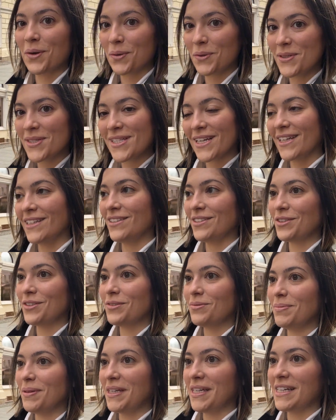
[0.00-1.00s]
old
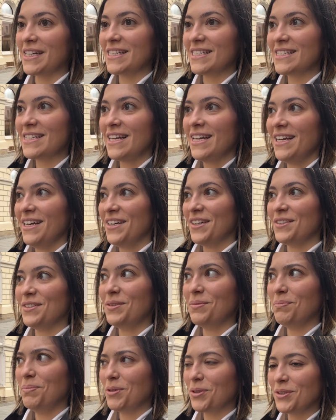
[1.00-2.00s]
center because
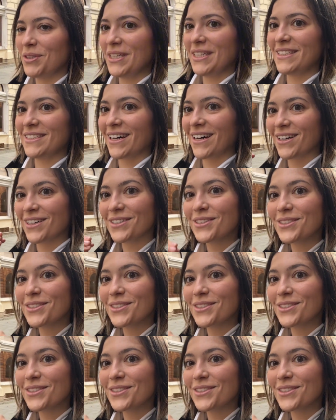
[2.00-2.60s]
the buildings are